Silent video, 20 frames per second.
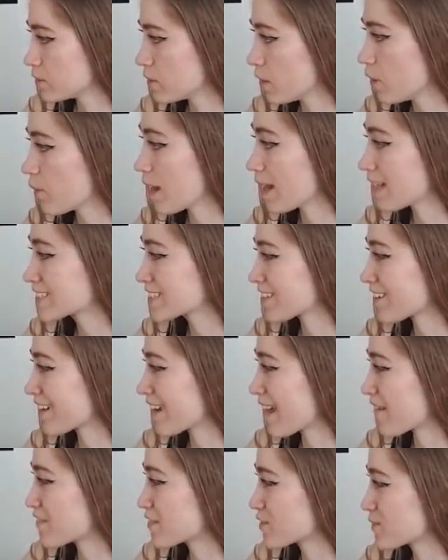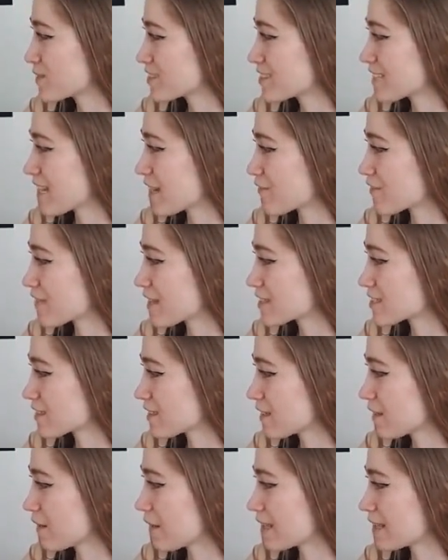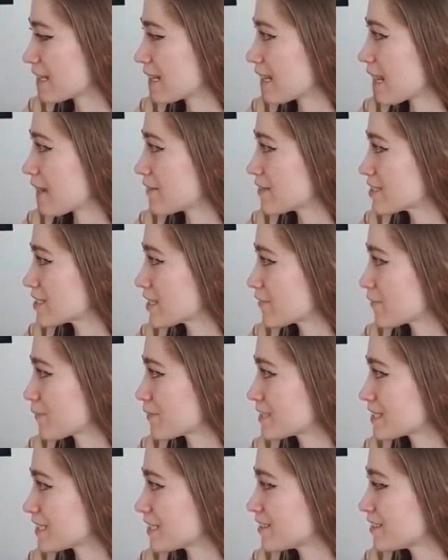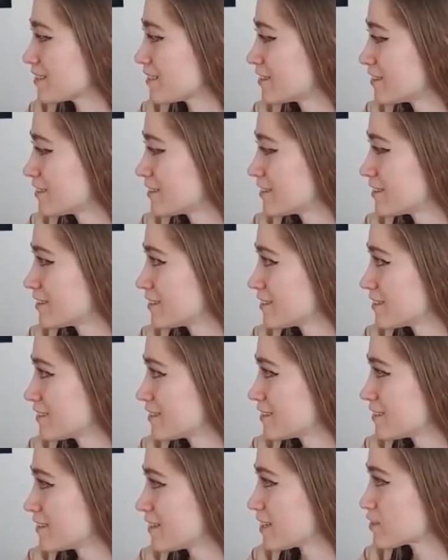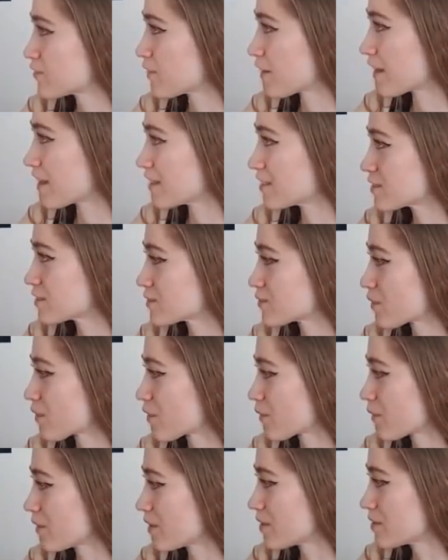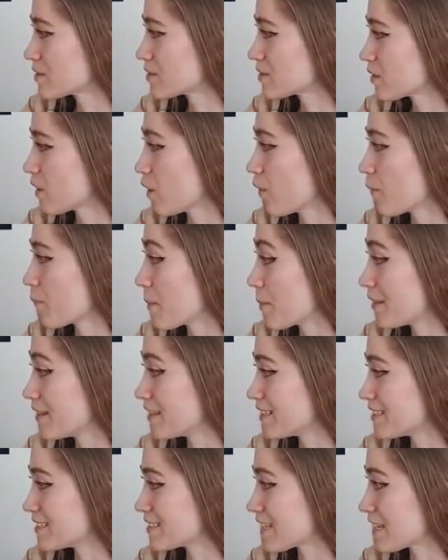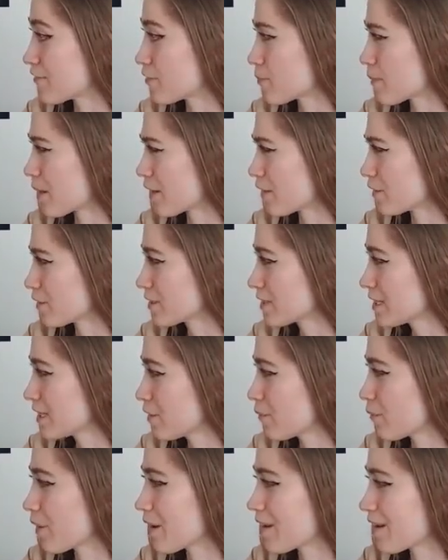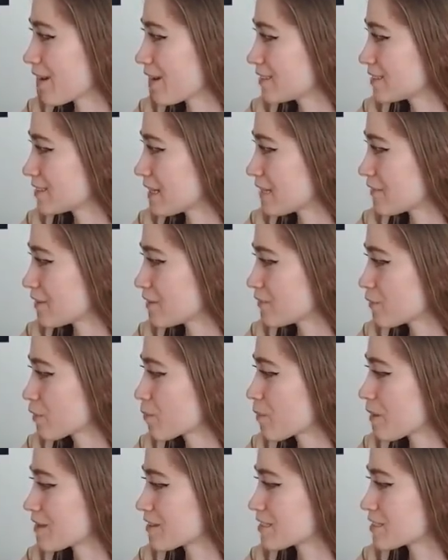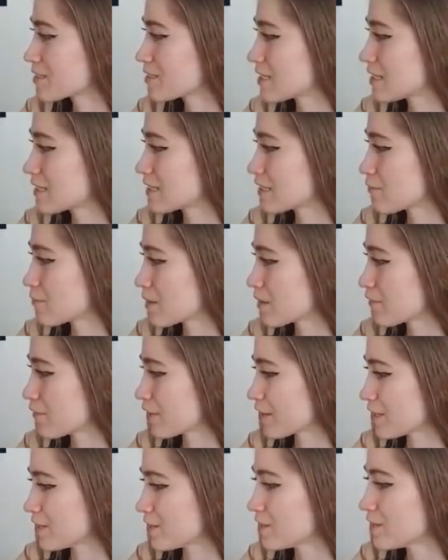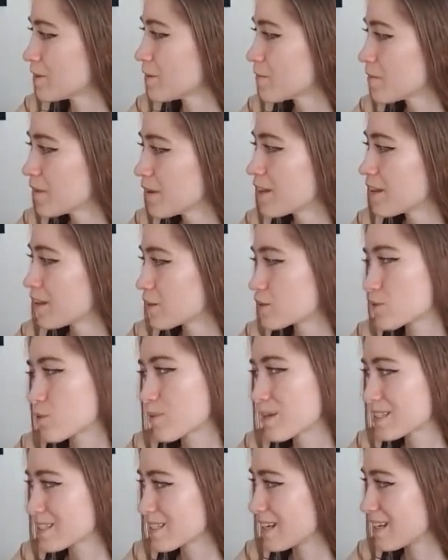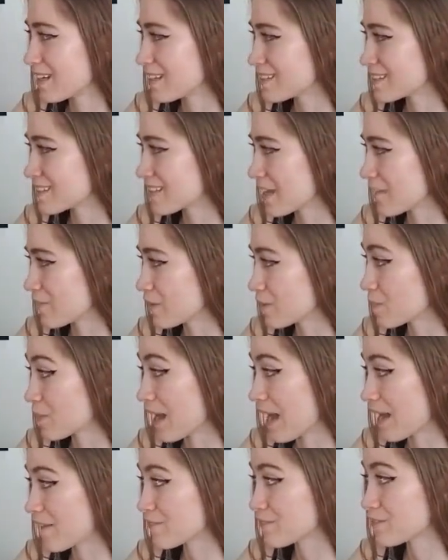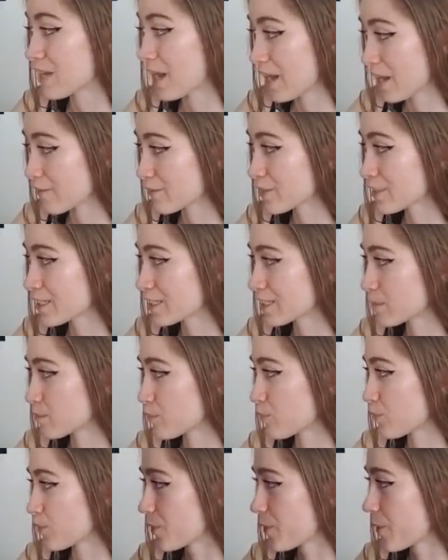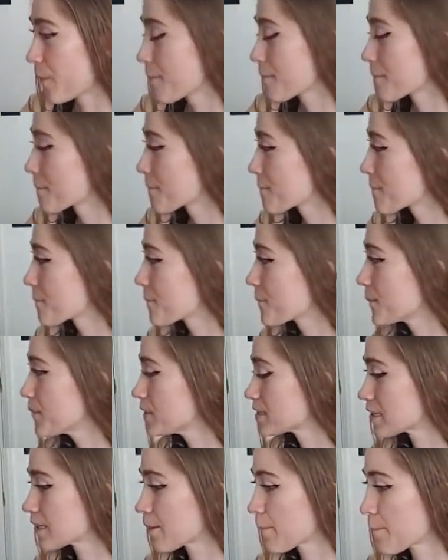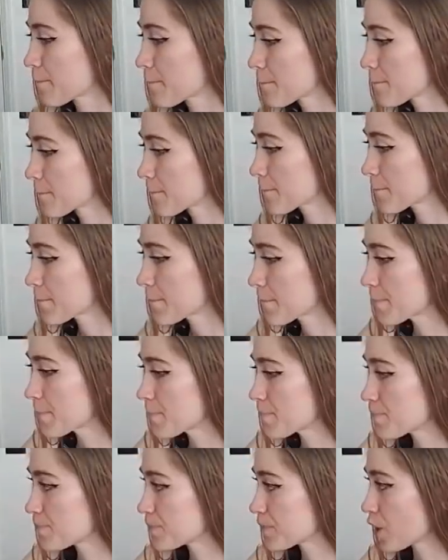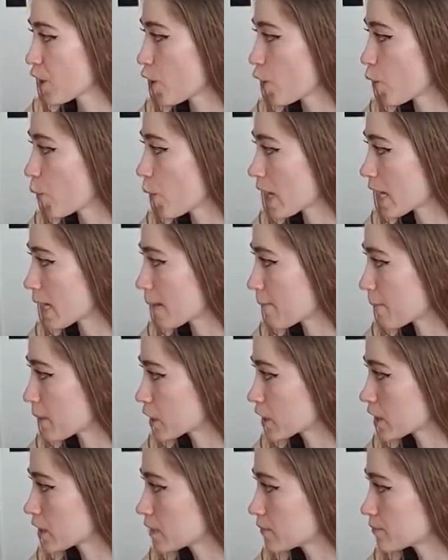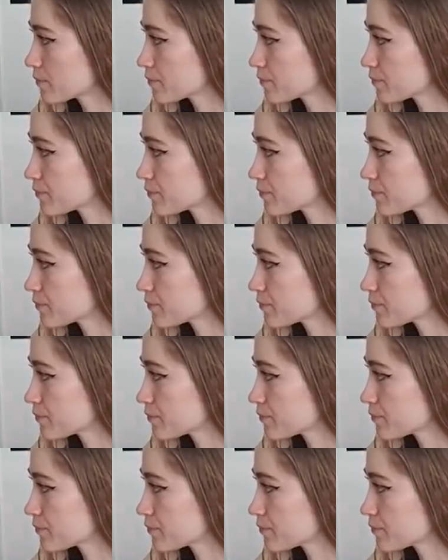Oh, I actually already have this one saved. That's oh, I think I have it saved. Let me see. That's funny. This is one of the ones. Oh, maybe I didn't save it, but I looked at it. Why didn't I save it? What about this didn't give me the fucking there's a reason I didn't save it, but I have I have clicked it before. Let me see. What a burger.